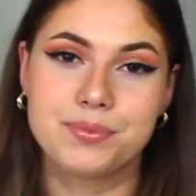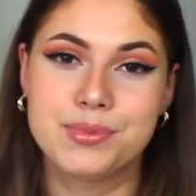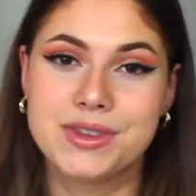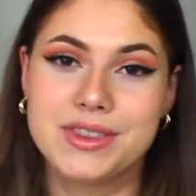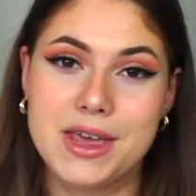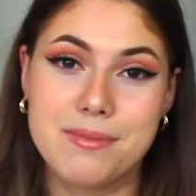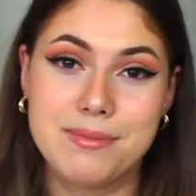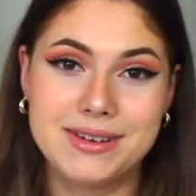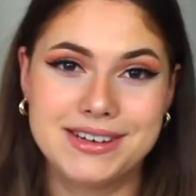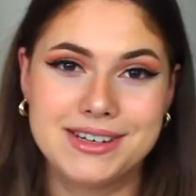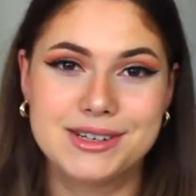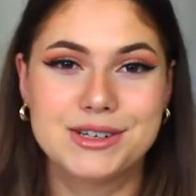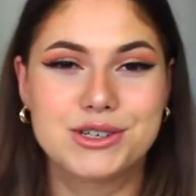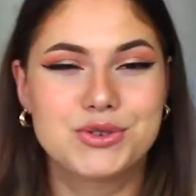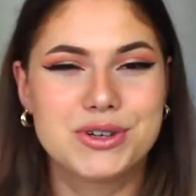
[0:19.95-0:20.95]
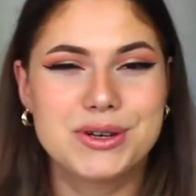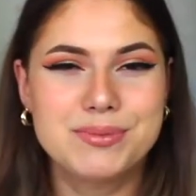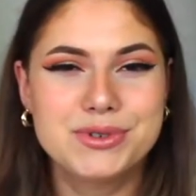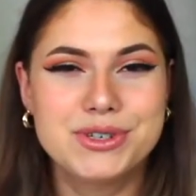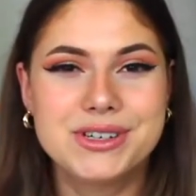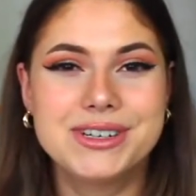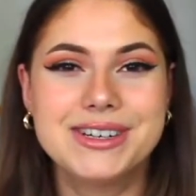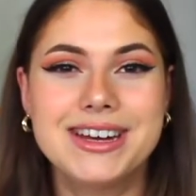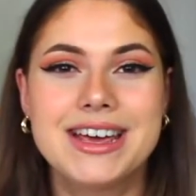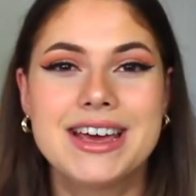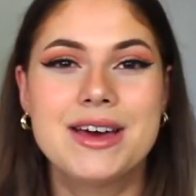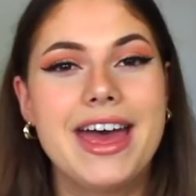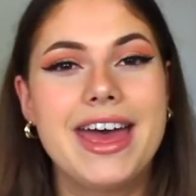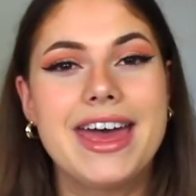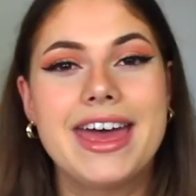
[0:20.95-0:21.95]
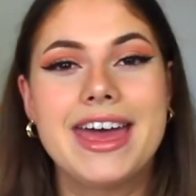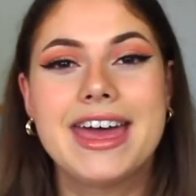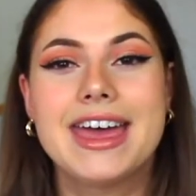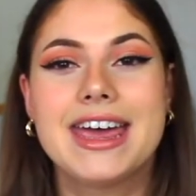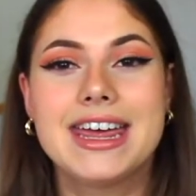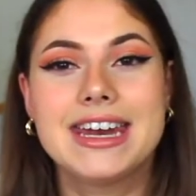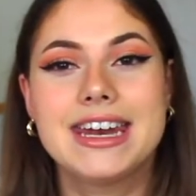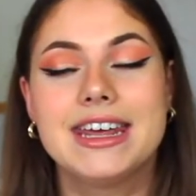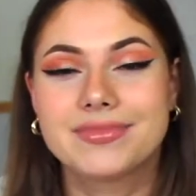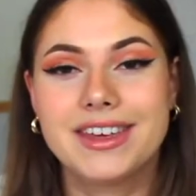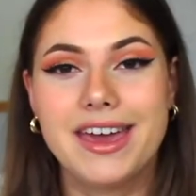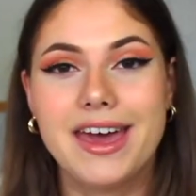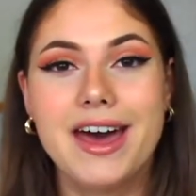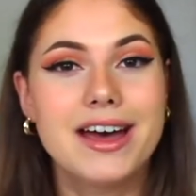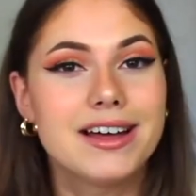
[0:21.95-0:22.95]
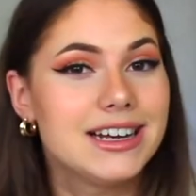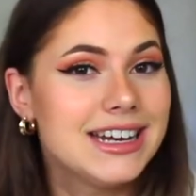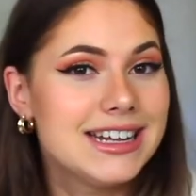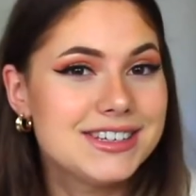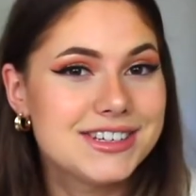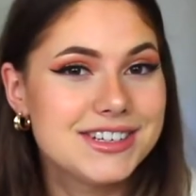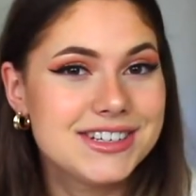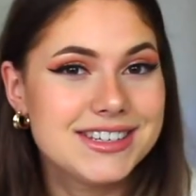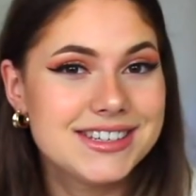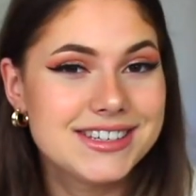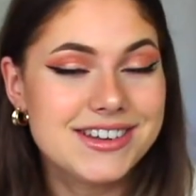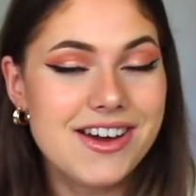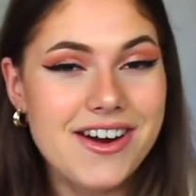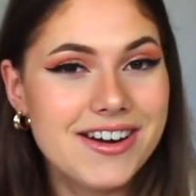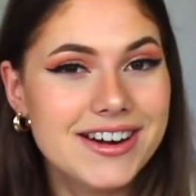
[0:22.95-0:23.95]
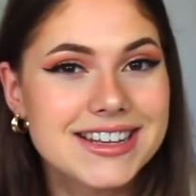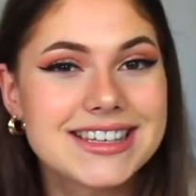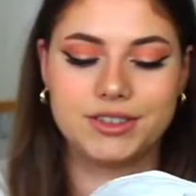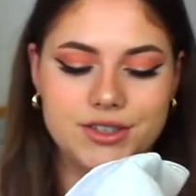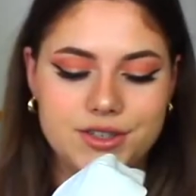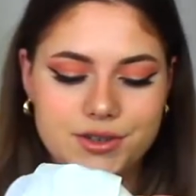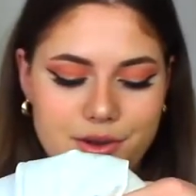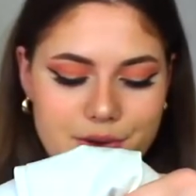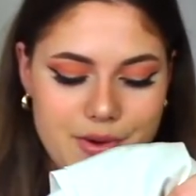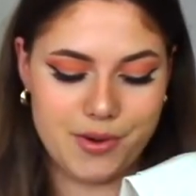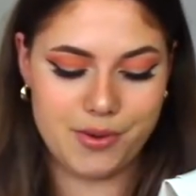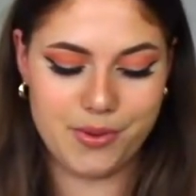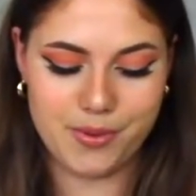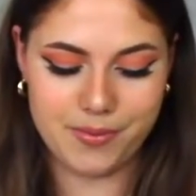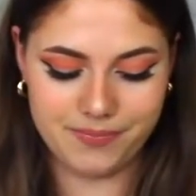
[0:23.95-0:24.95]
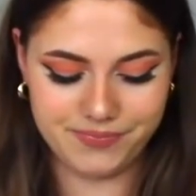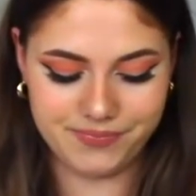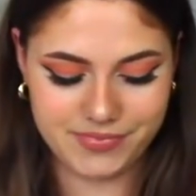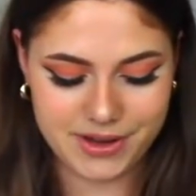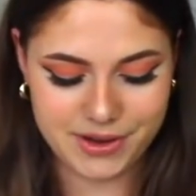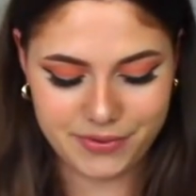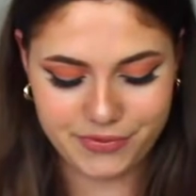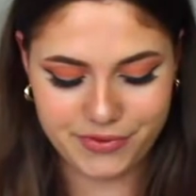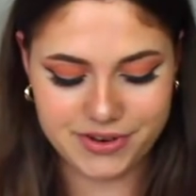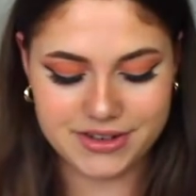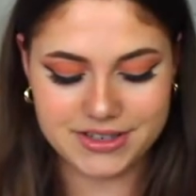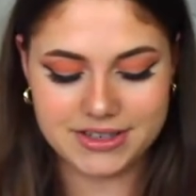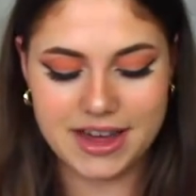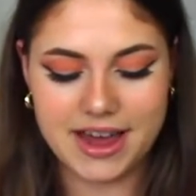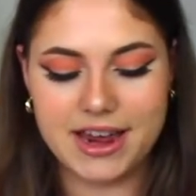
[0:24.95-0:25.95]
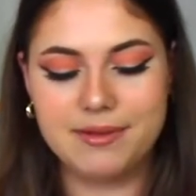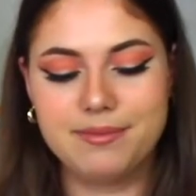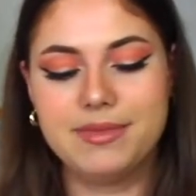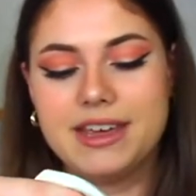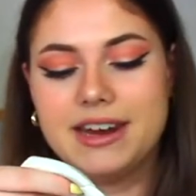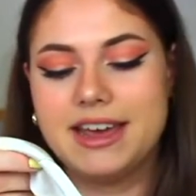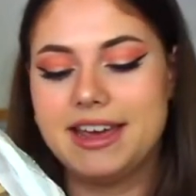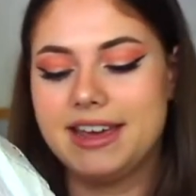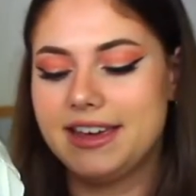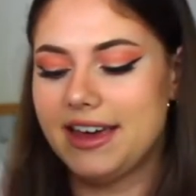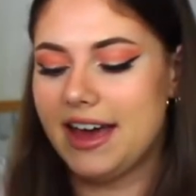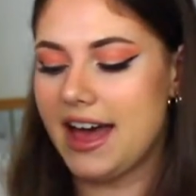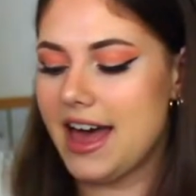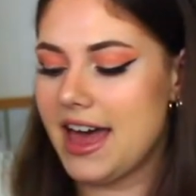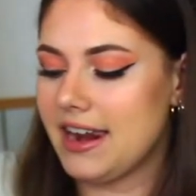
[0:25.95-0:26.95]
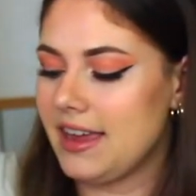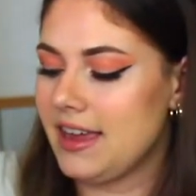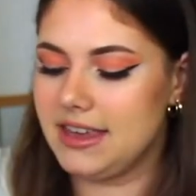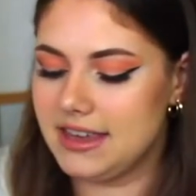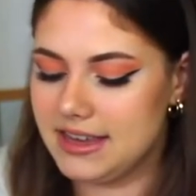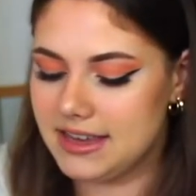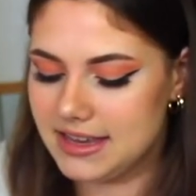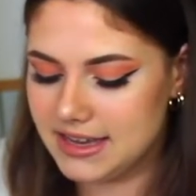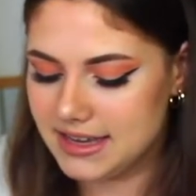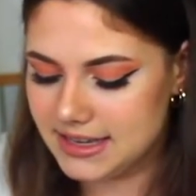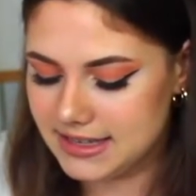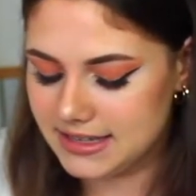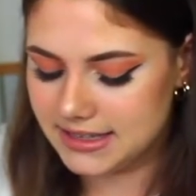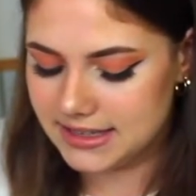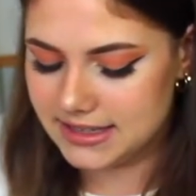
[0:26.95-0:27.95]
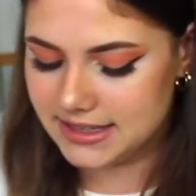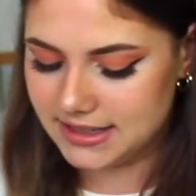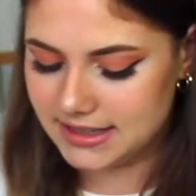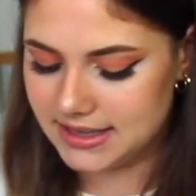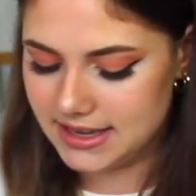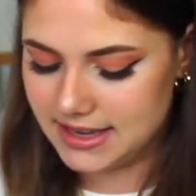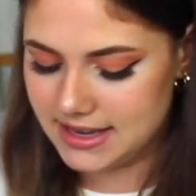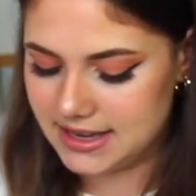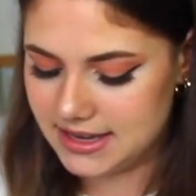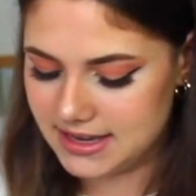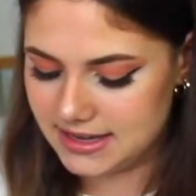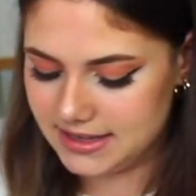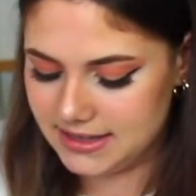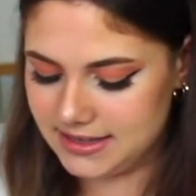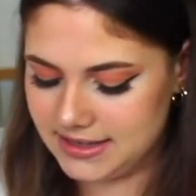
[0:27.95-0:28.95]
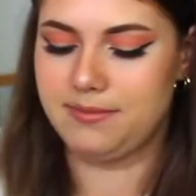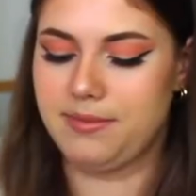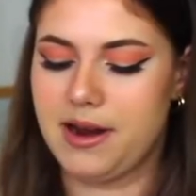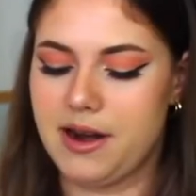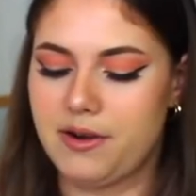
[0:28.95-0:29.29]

put them in the description. And yeah, let's just start. So the first item that I got is this pair of